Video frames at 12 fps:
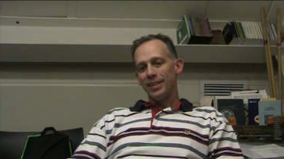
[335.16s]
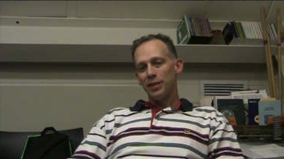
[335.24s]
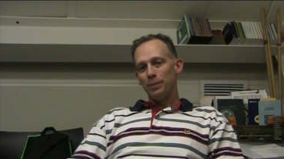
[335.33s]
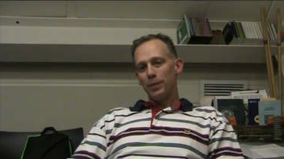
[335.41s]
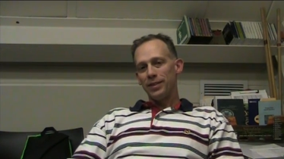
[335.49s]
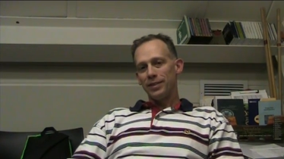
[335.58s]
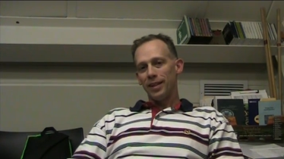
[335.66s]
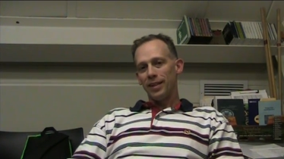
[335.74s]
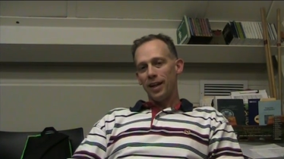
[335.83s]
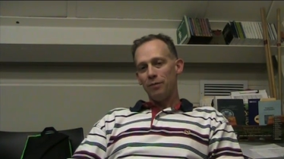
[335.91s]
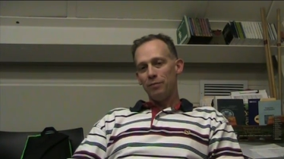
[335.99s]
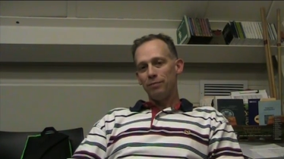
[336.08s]
But
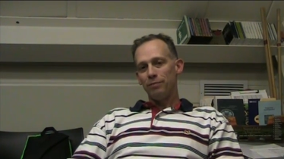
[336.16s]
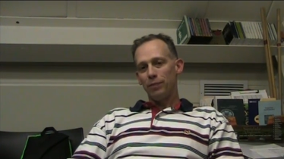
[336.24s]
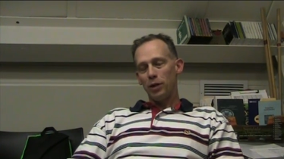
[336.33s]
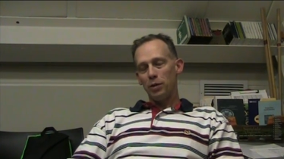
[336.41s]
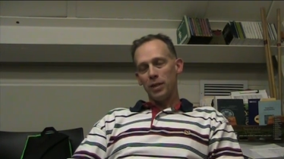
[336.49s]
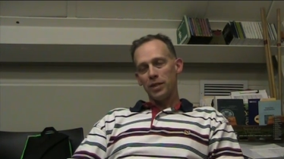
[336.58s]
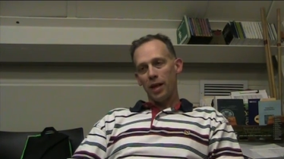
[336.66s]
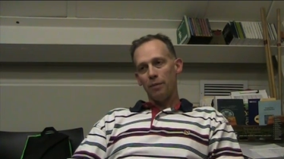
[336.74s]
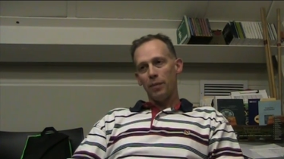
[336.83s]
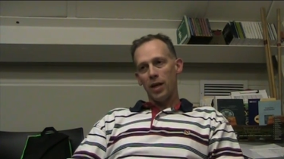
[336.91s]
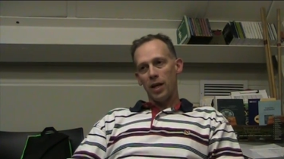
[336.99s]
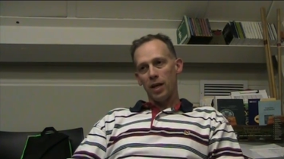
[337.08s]
I pretty much kept
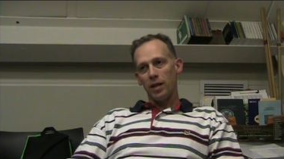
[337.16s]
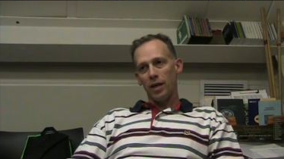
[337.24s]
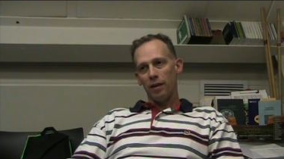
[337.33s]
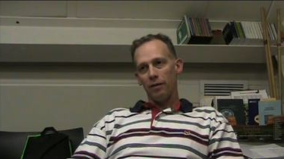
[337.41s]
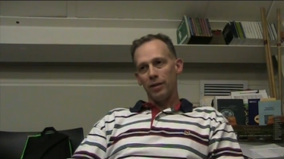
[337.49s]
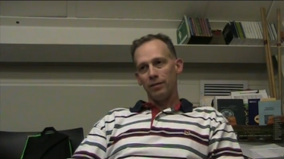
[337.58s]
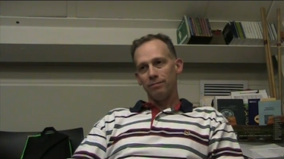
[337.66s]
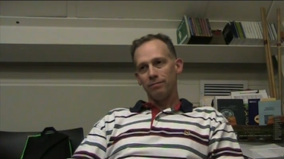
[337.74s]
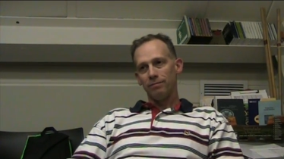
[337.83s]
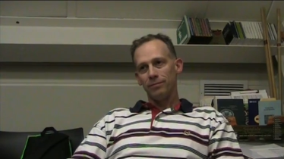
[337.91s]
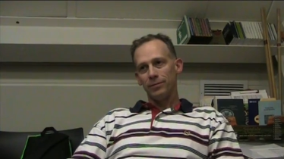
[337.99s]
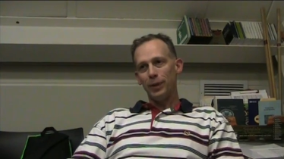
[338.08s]
my hand out of it.
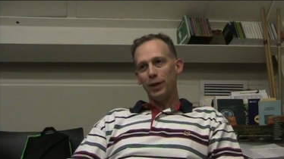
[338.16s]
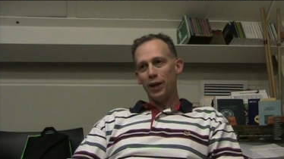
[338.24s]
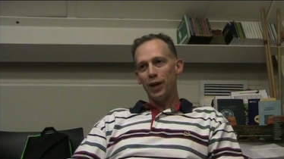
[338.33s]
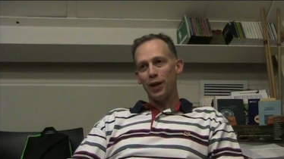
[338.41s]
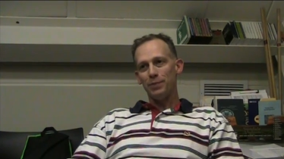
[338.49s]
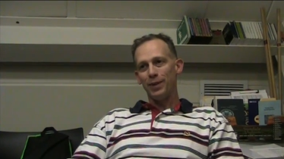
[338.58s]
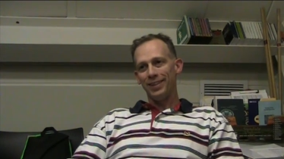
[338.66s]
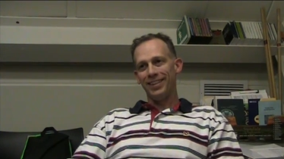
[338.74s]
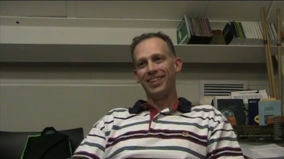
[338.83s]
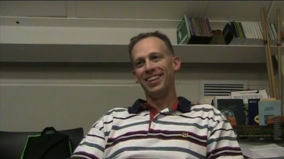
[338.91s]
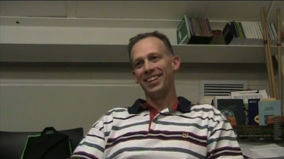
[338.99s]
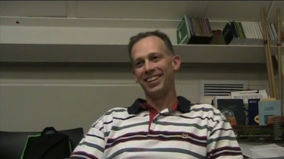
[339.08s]
It's been hard,
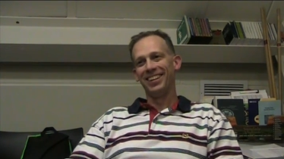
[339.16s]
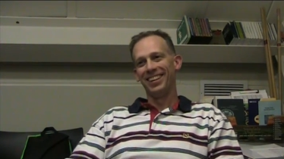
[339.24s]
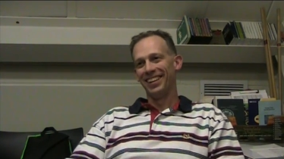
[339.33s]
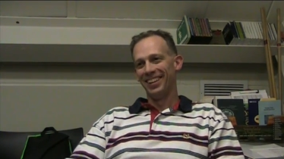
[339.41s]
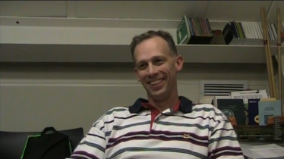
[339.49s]
but